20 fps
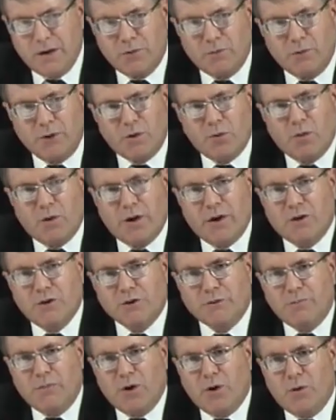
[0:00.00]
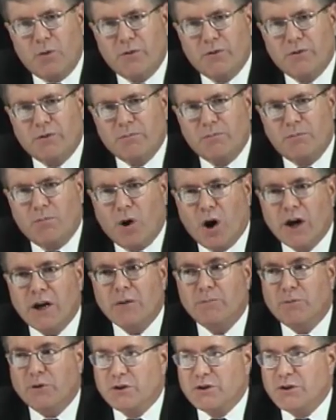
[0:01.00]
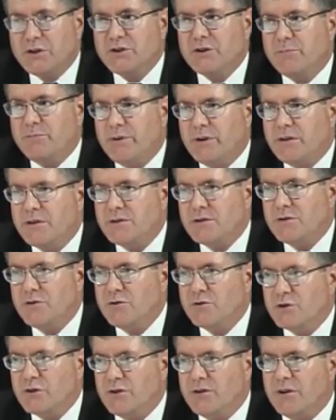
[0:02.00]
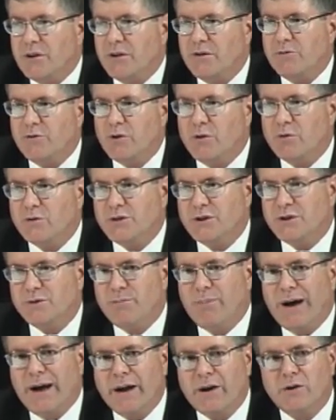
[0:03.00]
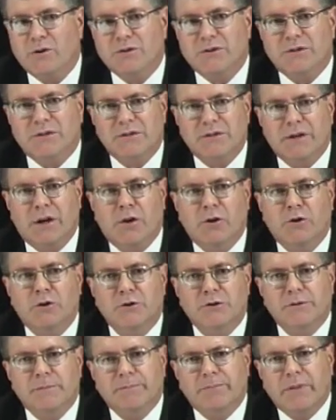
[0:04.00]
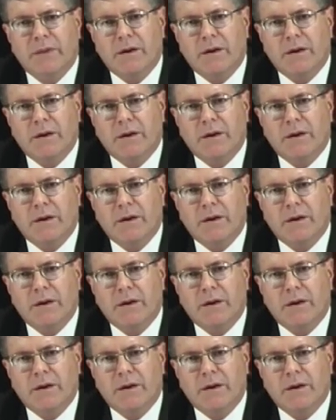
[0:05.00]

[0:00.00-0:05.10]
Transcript: requires both market participants, you usually think of those as buyers and sellers,